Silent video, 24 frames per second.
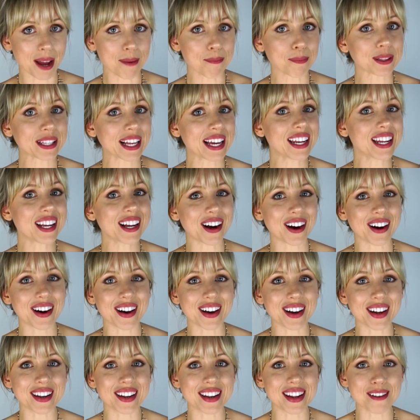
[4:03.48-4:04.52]
I'm planning
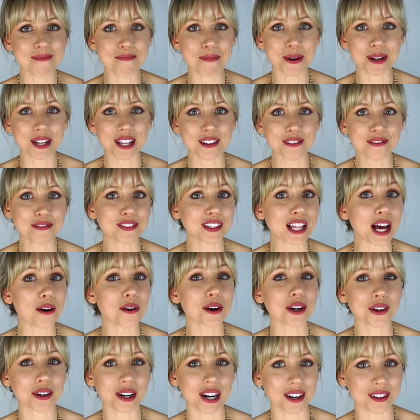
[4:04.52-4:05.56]
on putting
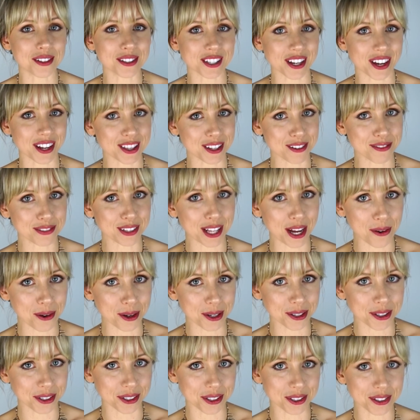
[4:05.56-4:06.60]
flower crowns on the
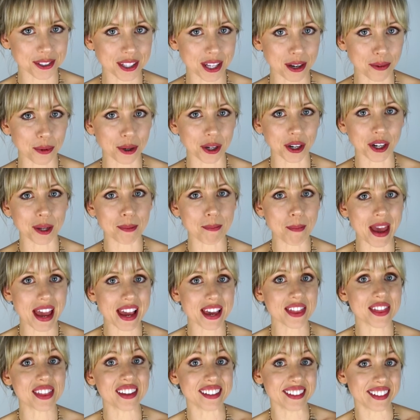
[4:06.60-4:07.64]
flower girls that we're gonna
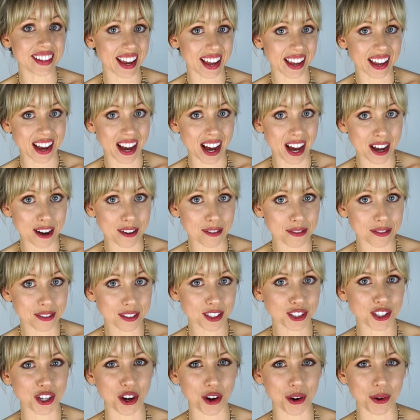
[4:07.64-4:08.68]
make the day of.
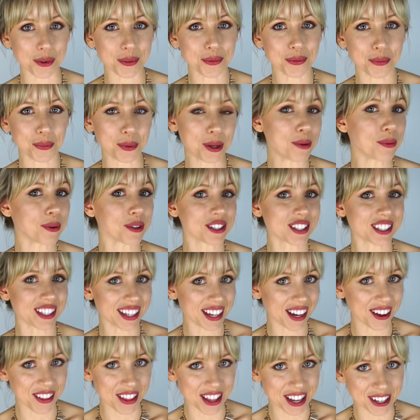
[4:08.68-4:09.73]
So we will see
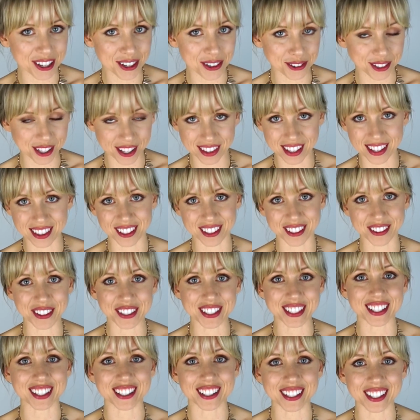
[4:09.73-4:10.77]
how that goes. I think they're
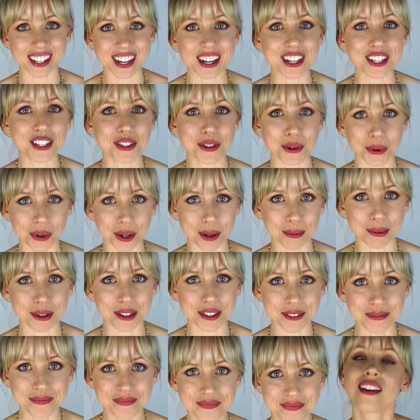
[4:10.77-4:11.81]
going to look
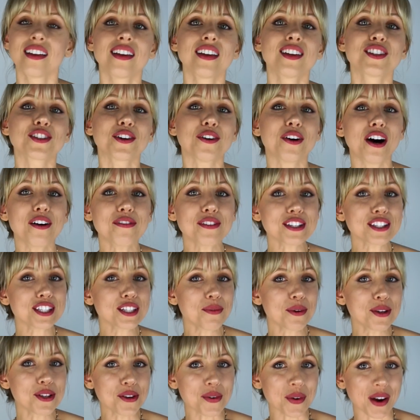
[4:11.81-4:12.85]
adorable. So obviously
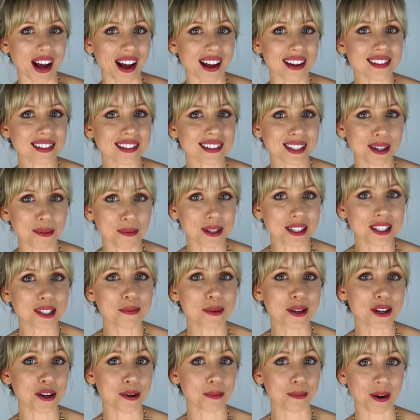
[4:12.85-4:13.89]
when you ask someone to
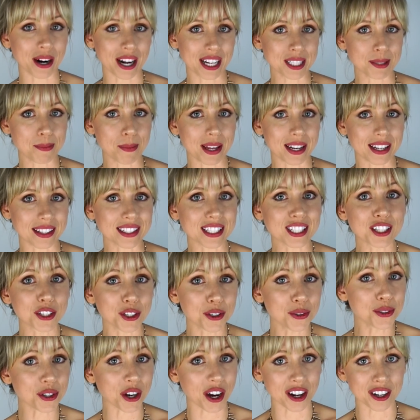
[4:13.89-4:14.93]
be your bridesmaid, it's a
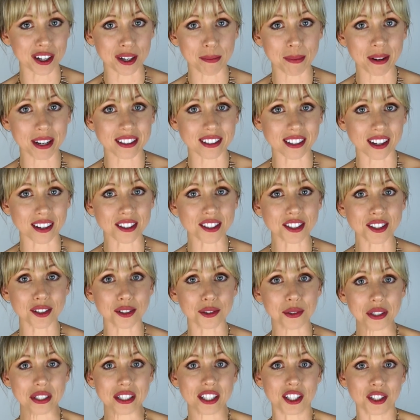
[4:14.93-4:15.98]
huge honor, but it's
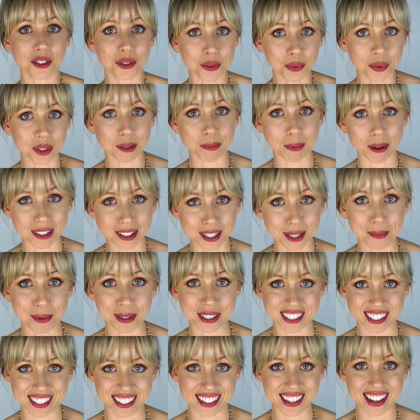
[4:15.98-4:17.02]
also a huge
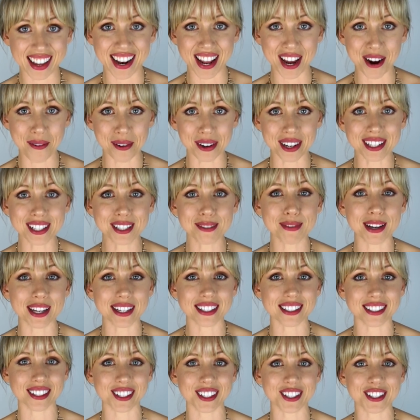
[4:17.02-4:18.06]
responsibility. And I wanted to make
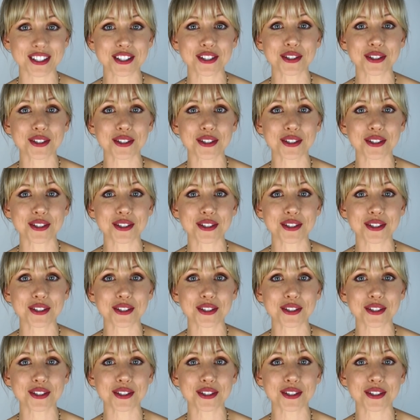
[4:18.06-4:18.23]
sure